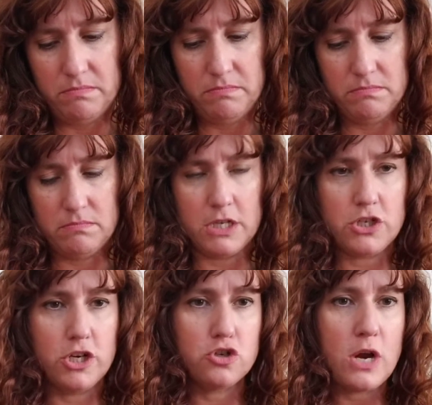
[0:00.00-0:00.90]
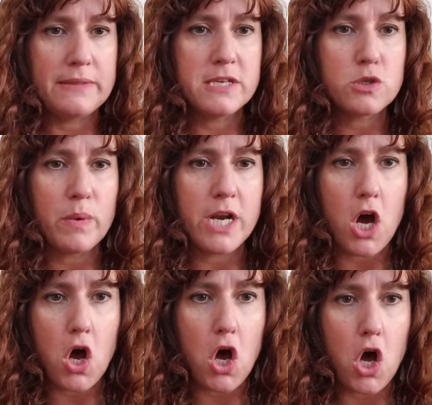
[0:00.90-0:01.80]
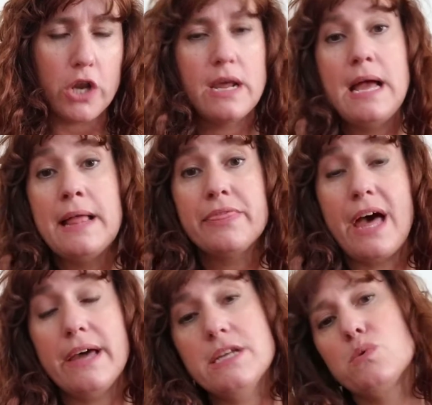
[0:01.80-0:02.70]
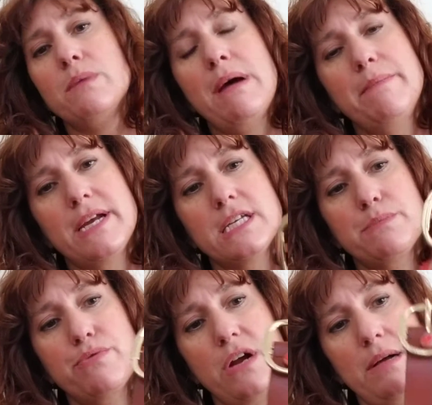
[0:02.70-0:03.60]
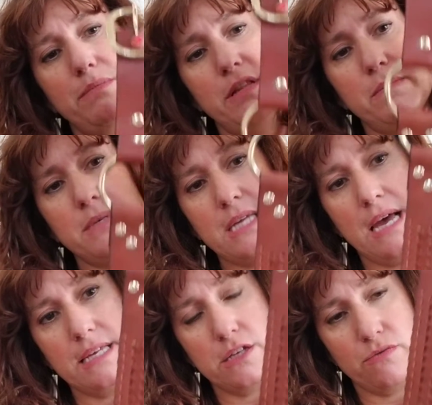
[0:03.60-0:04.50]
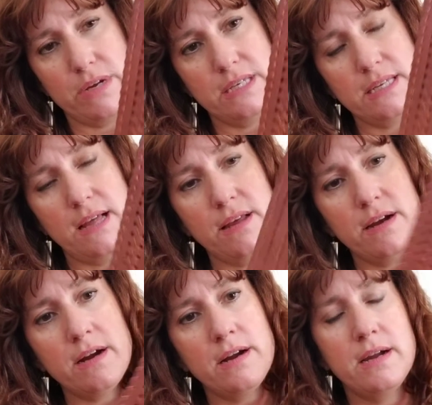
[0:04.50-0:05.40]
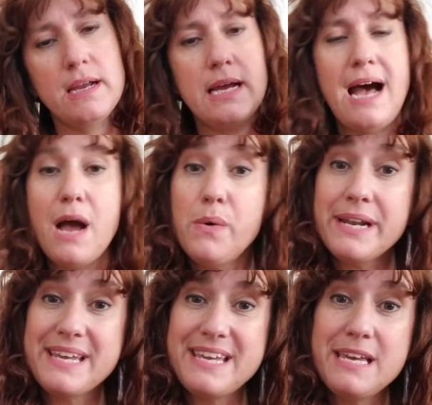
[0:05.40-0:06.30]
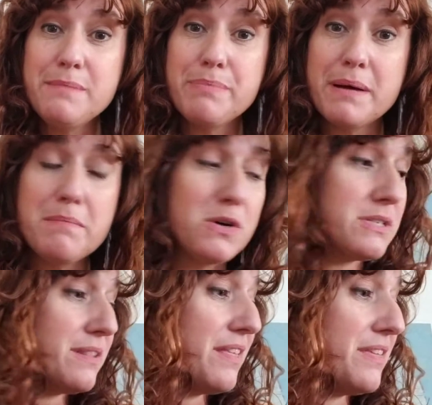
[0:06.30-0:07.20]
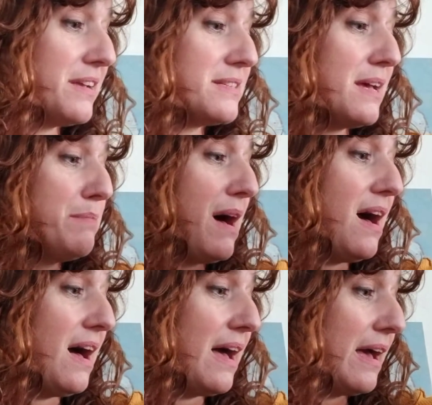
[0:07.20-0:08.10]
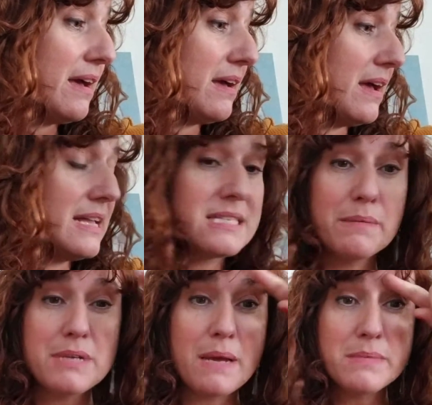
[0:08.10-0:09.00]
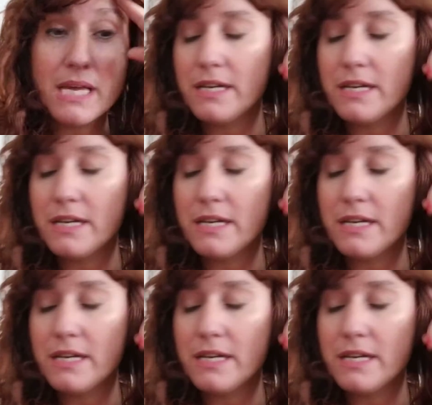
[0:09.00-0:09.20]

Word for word: Hmm, I should have tried this one on. That is one of my biggest problems as a reseller. I want to keep most of the things I buy. And sometimes I